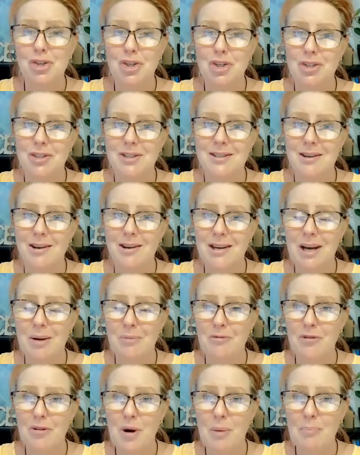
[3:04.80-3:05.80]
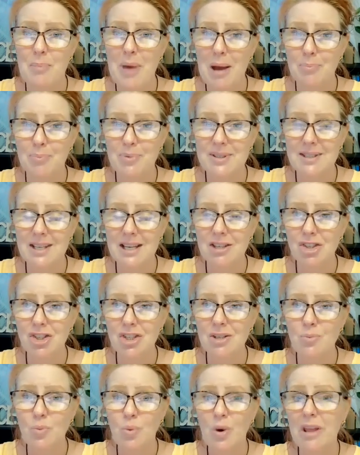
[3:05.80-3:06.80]
should sign up for a MAP
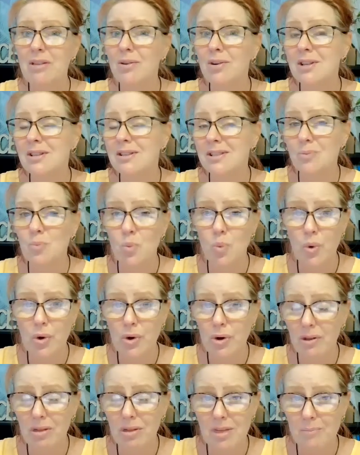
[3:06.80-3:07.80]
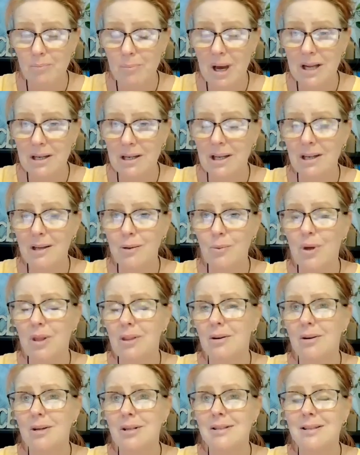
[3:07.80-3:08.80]
session, whether it's worth the money,
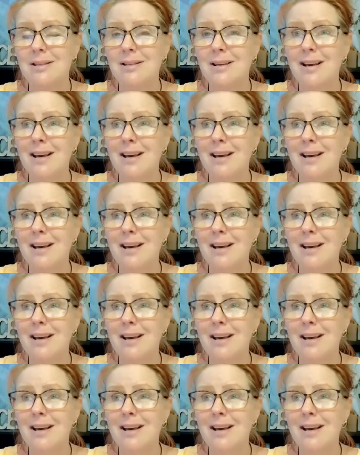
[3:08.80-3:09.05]
whether it